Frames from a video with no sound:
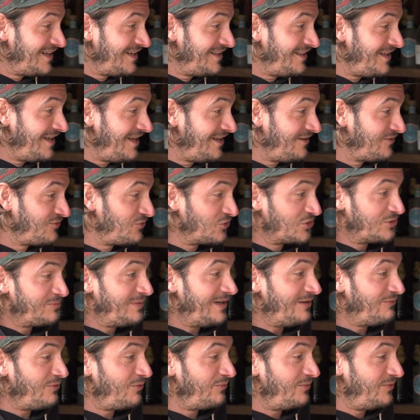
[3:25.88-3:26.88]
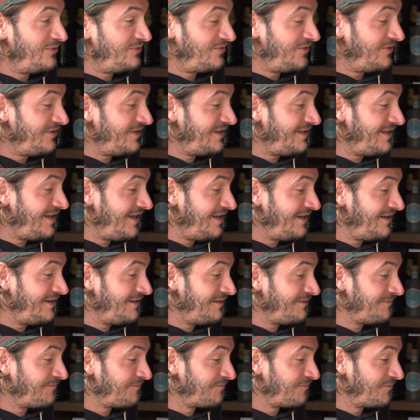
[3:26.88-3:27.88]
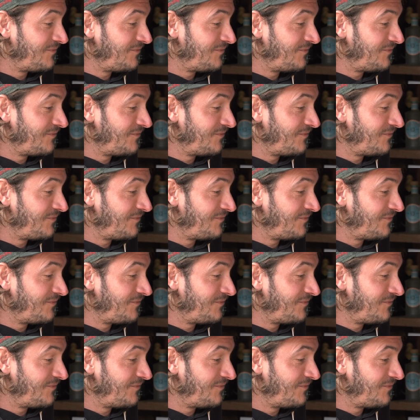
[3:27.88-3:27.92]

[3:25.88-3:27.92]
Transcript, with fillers: and then talk about what we were doing, and then